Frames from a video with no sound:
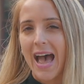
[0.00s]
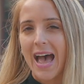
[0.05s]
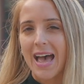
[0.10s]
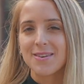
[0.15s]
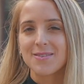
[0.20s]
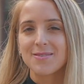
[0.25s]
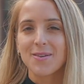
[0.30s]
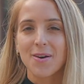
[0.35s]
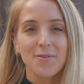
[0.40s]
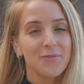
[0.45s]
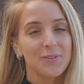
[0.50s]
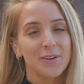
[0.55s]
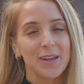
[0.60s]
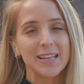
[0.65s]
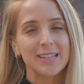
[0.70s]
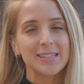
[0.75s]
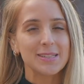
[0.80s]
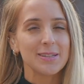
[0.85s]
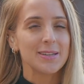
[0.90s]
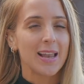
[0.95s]
and don't
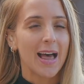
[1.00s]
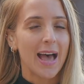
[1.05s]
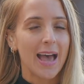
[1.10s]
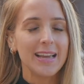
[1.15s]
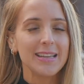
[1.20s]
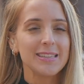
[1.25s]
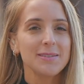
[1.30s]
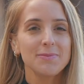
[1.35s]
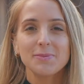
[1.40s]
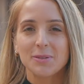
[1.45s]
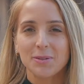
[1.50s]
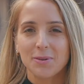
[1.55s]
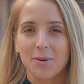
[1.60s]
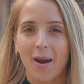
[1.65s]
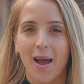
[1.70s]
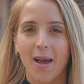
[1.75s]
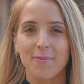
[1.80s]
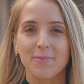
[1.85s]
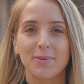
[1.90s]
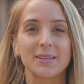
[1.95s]
forget to like, subscribe,